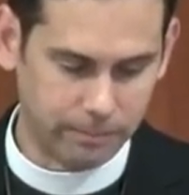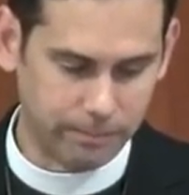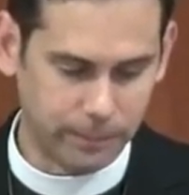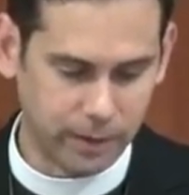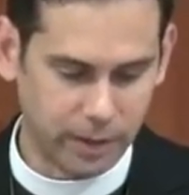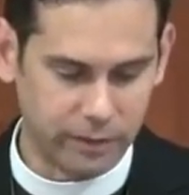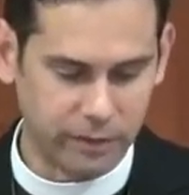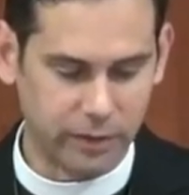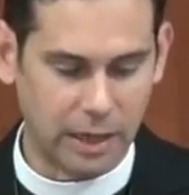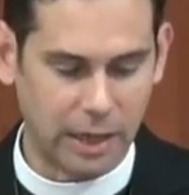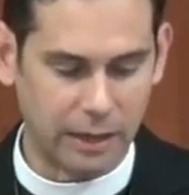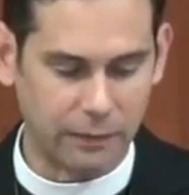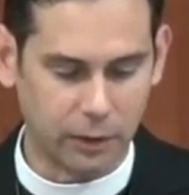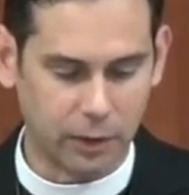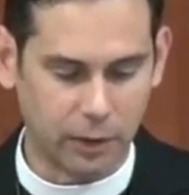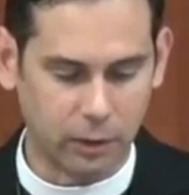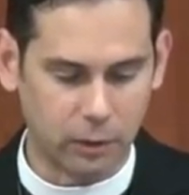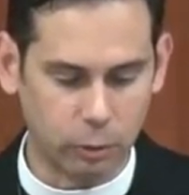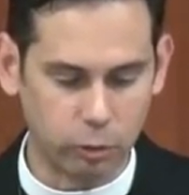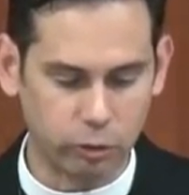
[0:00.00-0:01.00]
That's not the
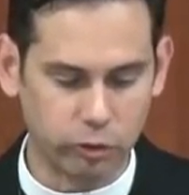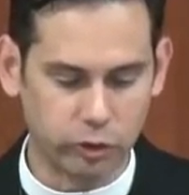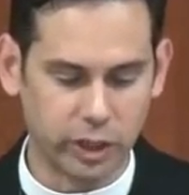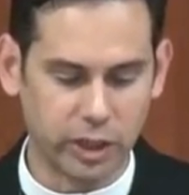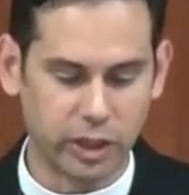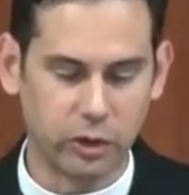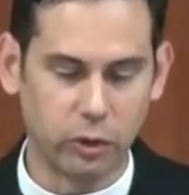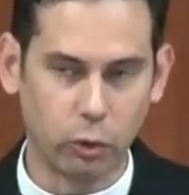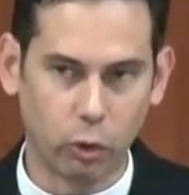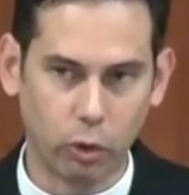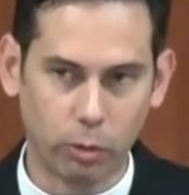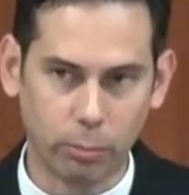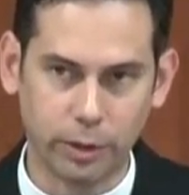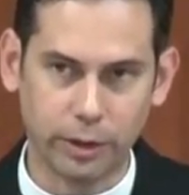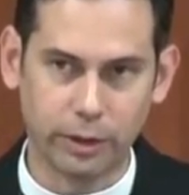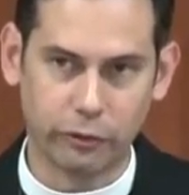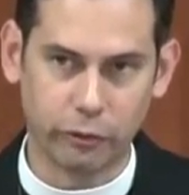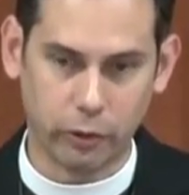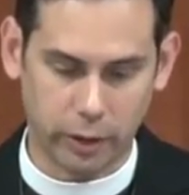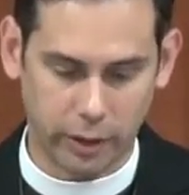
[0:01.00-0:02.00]
conclusion he
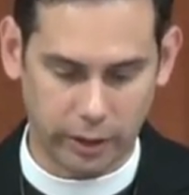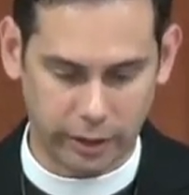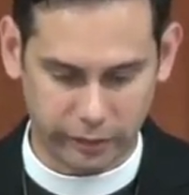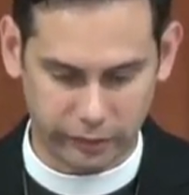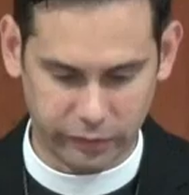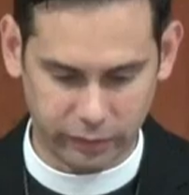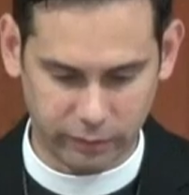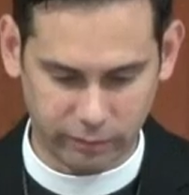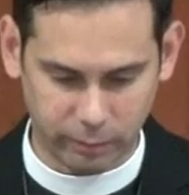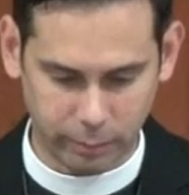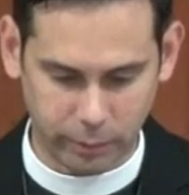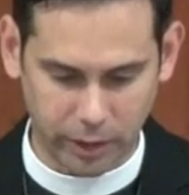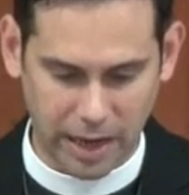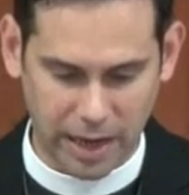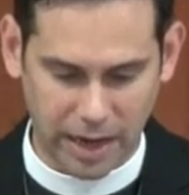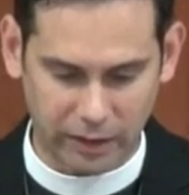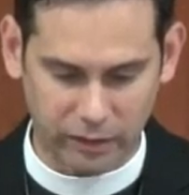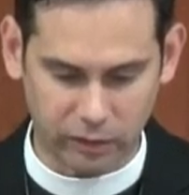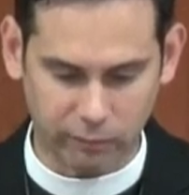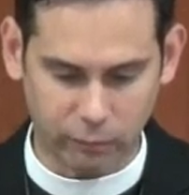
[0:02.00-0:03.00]
normally draws from the
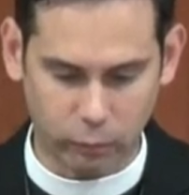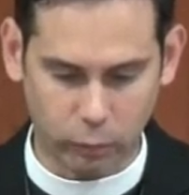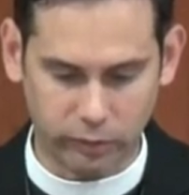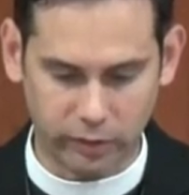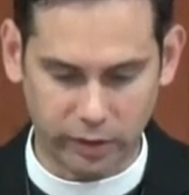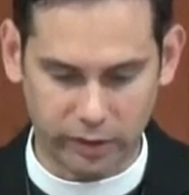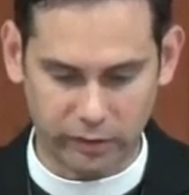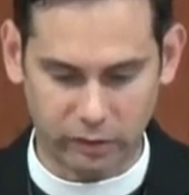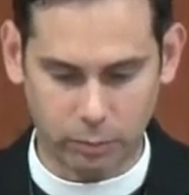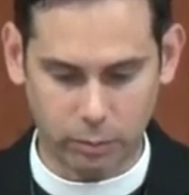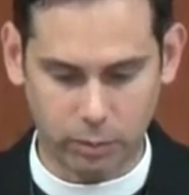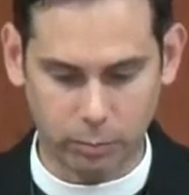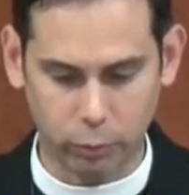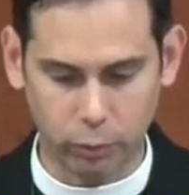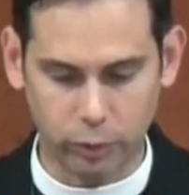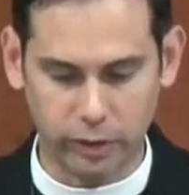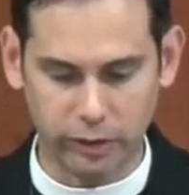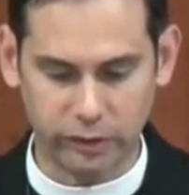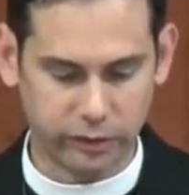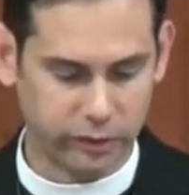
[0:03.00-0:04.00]
Acts of Old Testament
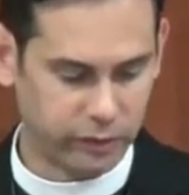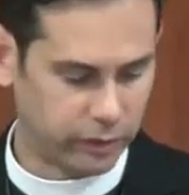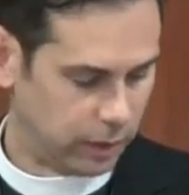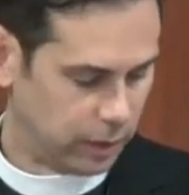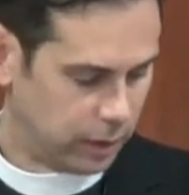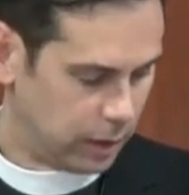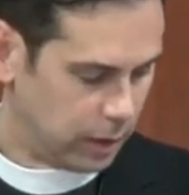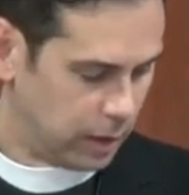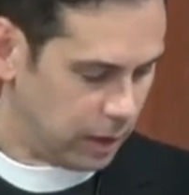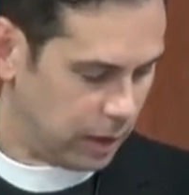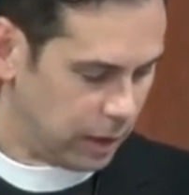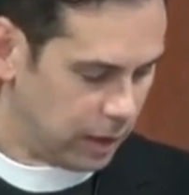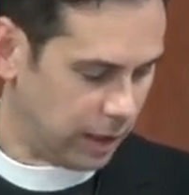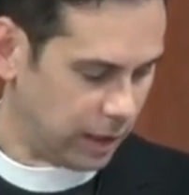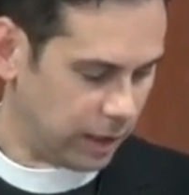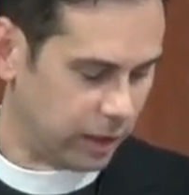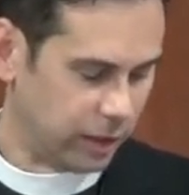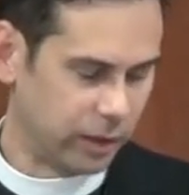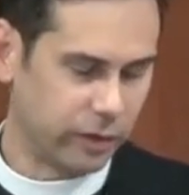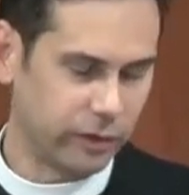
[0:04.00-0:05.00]
priests.
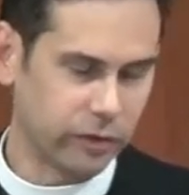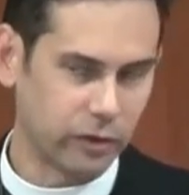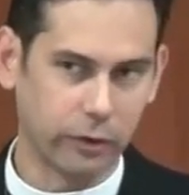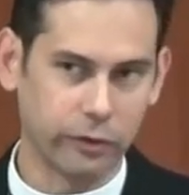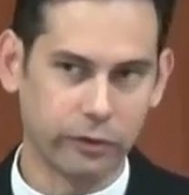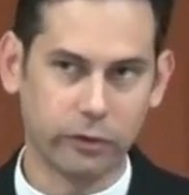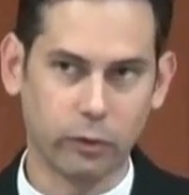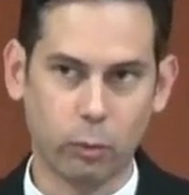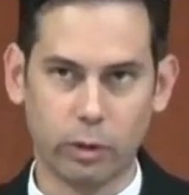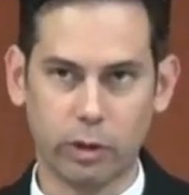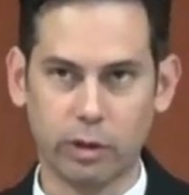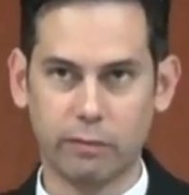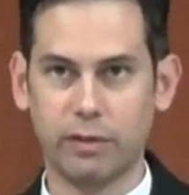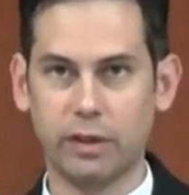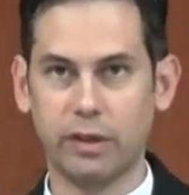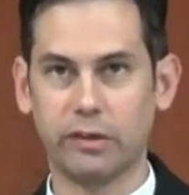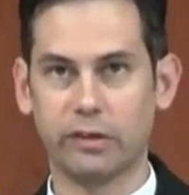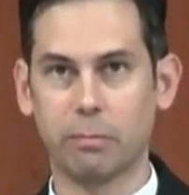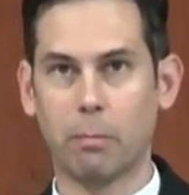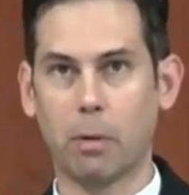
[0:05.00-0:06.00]
And it is also one of
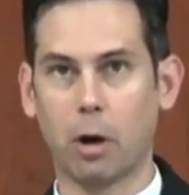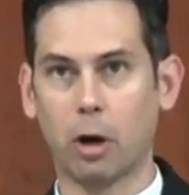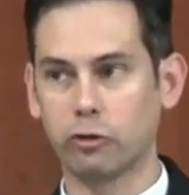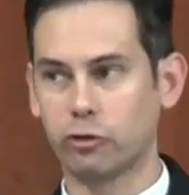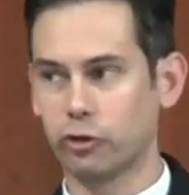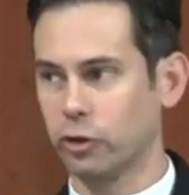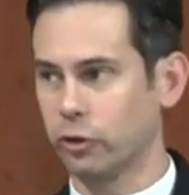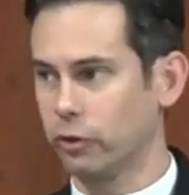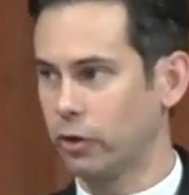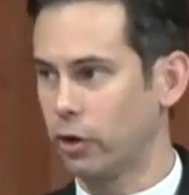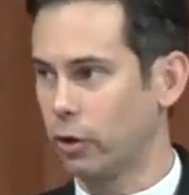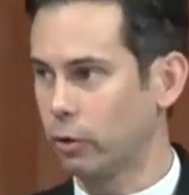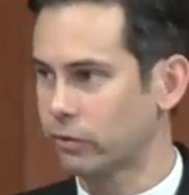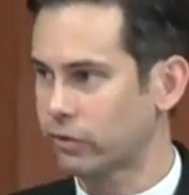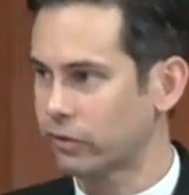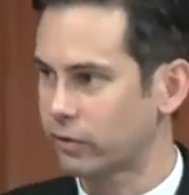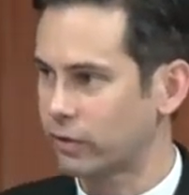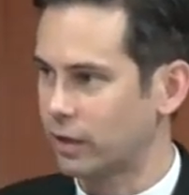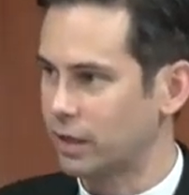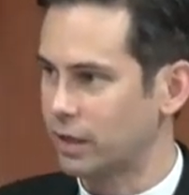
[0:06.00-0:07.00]
these marginal
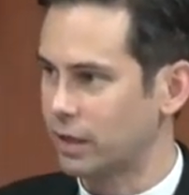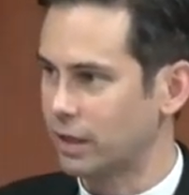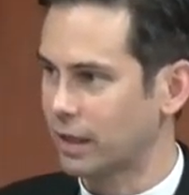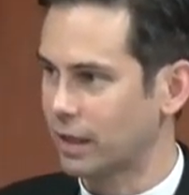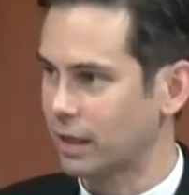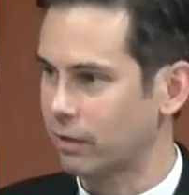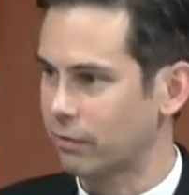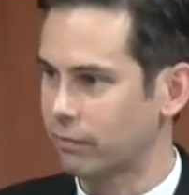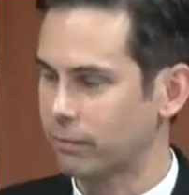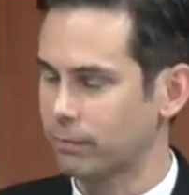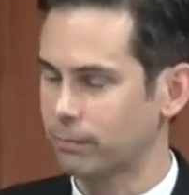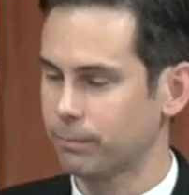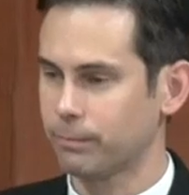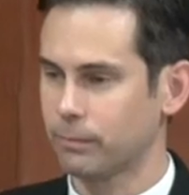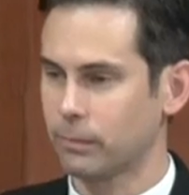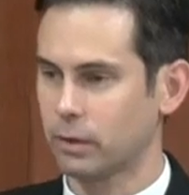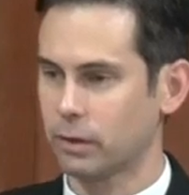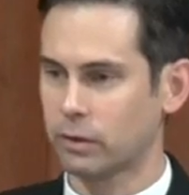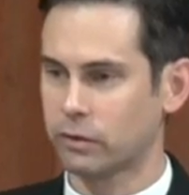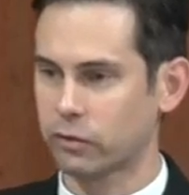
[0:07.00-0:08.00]
notes that he kind of
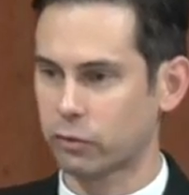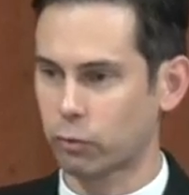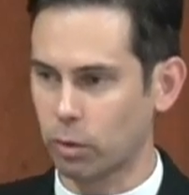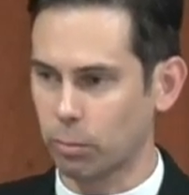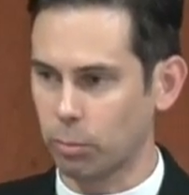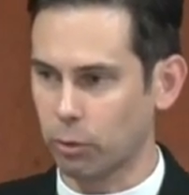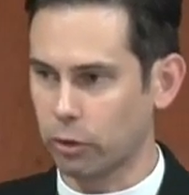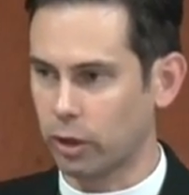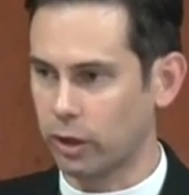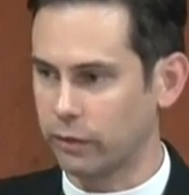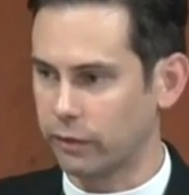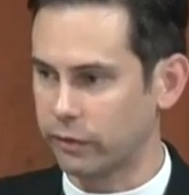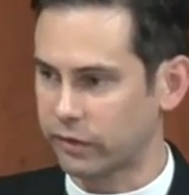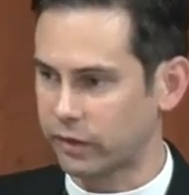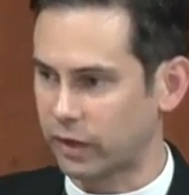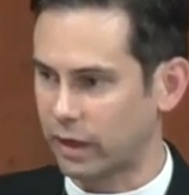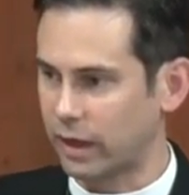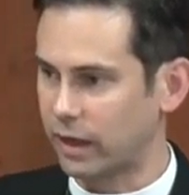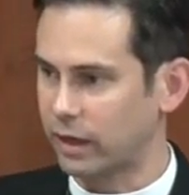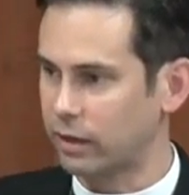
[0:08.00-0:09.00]
scribbled on the
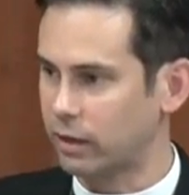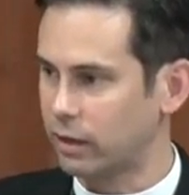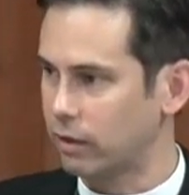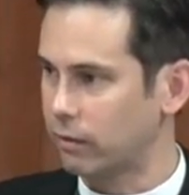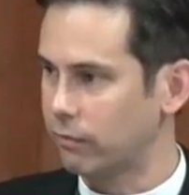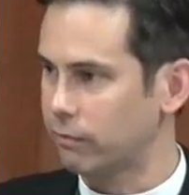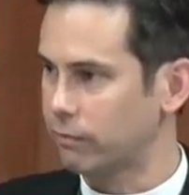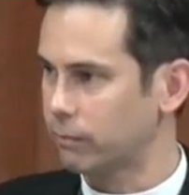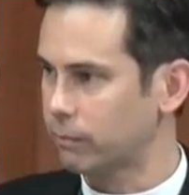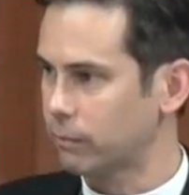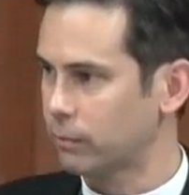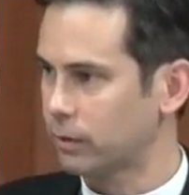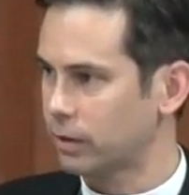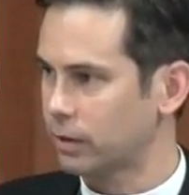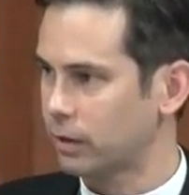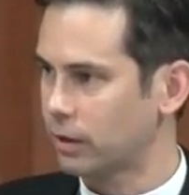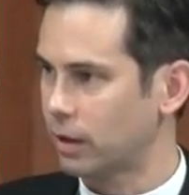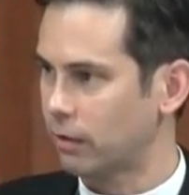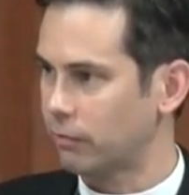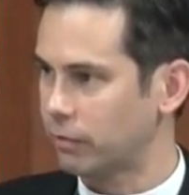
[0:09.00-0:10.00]
side of,
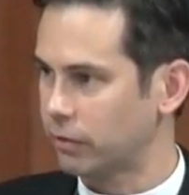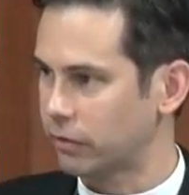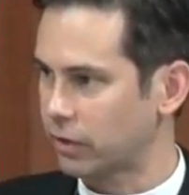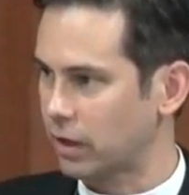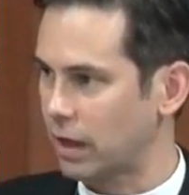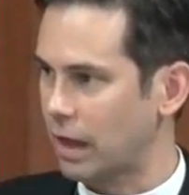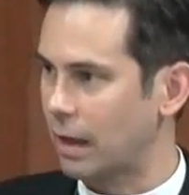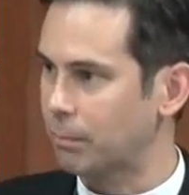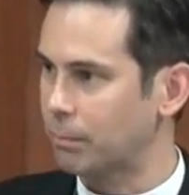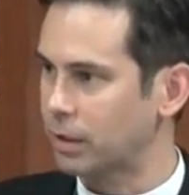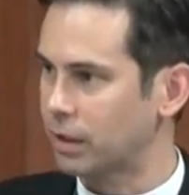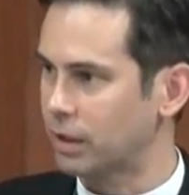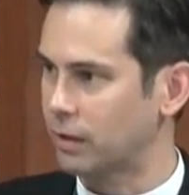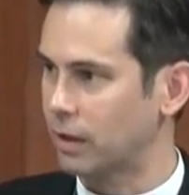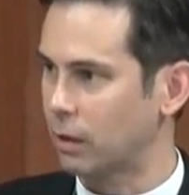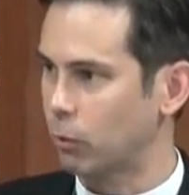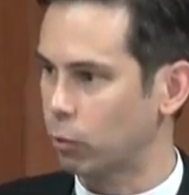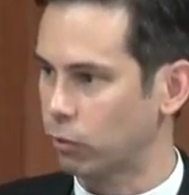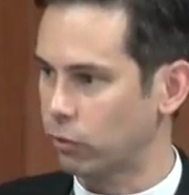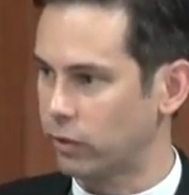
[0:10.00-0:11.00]
of his copy and
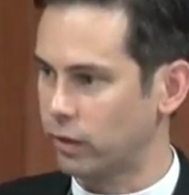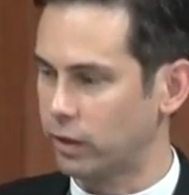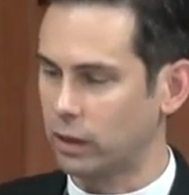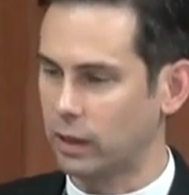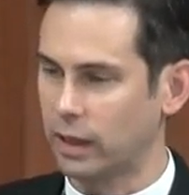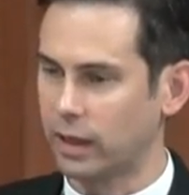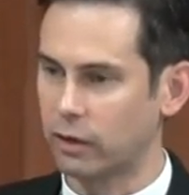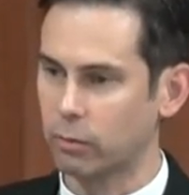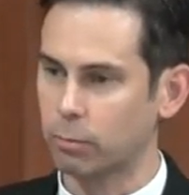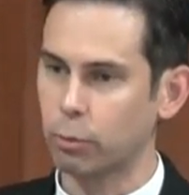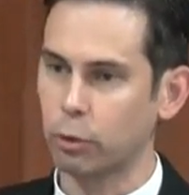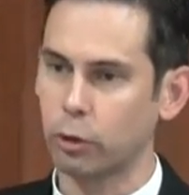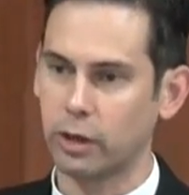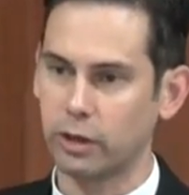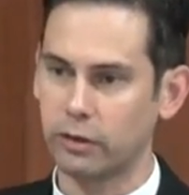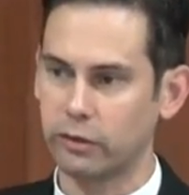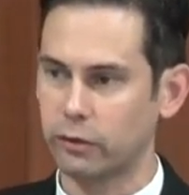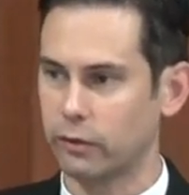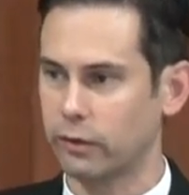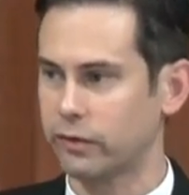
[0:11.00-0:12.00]
that were then later put
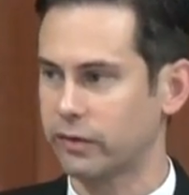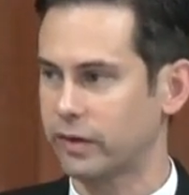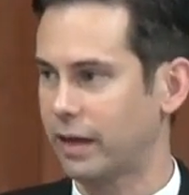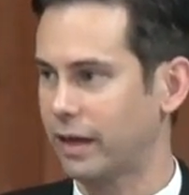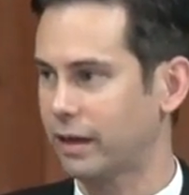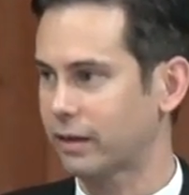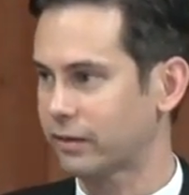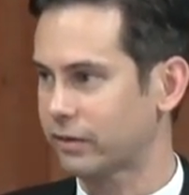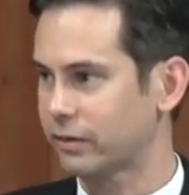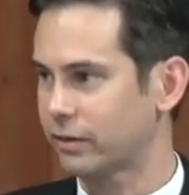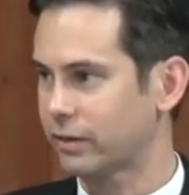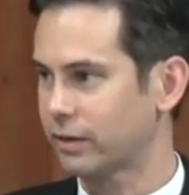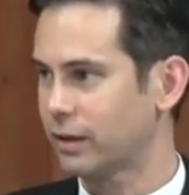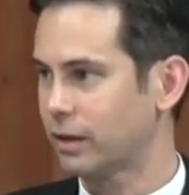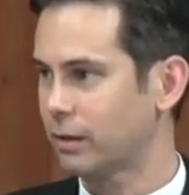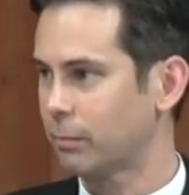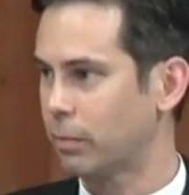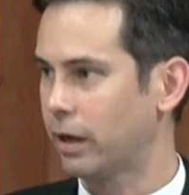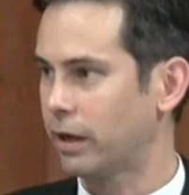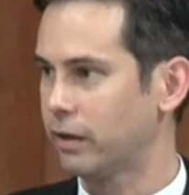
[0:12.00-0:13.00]
into the text
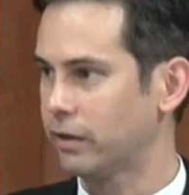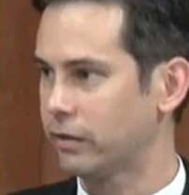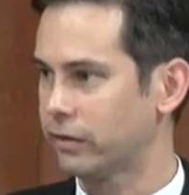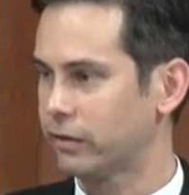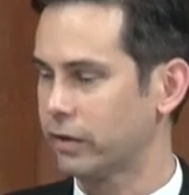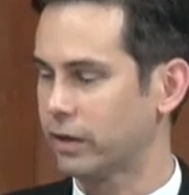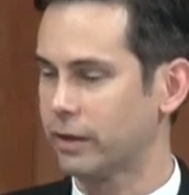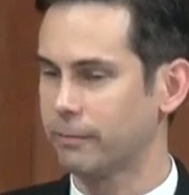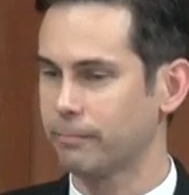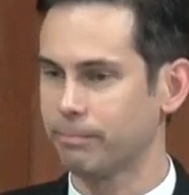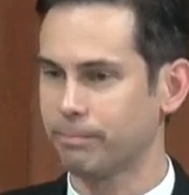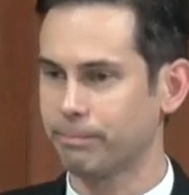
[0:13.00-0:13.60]
by his, uh,